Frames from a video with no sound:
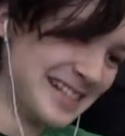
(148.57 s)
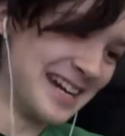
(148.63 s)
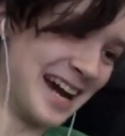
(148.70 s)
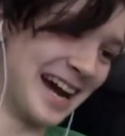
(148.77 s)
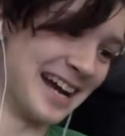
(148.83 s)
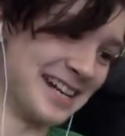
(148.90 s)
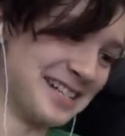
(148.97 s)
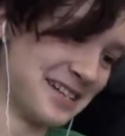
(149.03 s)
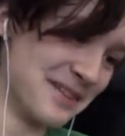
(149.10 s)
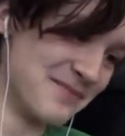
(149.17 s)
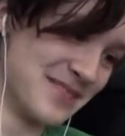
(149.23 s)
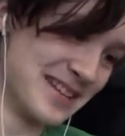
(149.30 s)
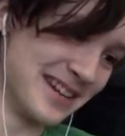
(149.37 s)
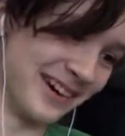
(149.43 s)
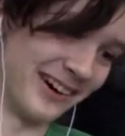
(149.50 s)
he had to
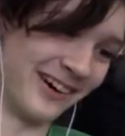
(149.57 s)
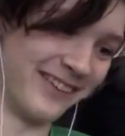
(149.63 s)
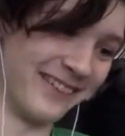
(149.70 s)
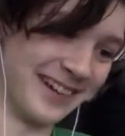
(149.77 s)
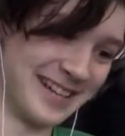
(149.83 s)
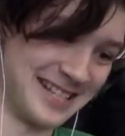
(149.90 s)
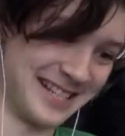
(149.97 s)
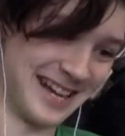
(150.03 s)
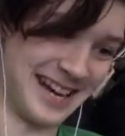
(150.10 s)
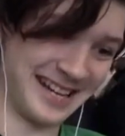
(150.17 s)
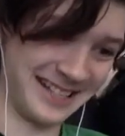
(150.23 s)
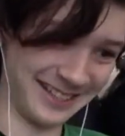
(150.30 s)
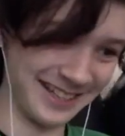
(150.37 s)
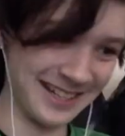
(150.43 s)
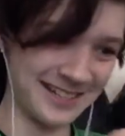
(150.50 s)
be always
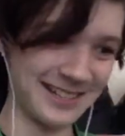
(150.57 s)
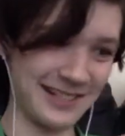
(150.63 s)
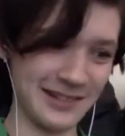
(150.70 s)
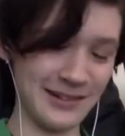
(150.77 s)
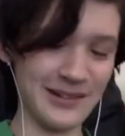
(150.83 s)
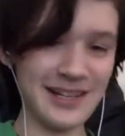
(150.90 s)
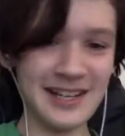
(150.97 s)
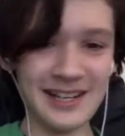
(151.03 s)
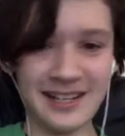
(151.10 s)
hiding. That's two.